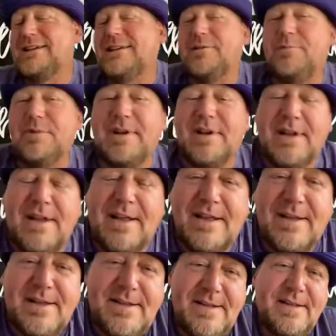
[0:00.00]
I've been uh,
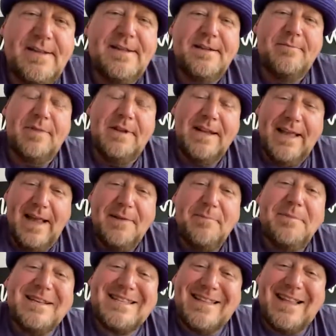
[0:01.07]
been kind of
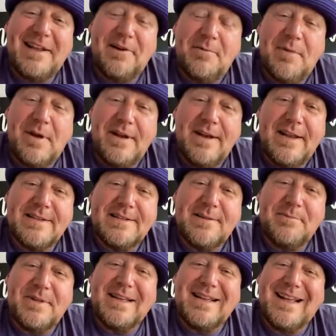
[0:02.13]
missing that on Mondays.
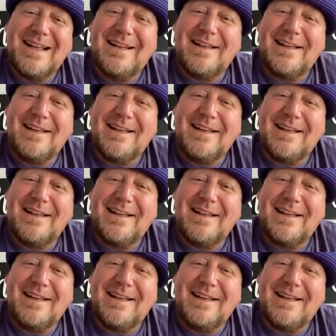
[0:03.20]
I'm like, ah.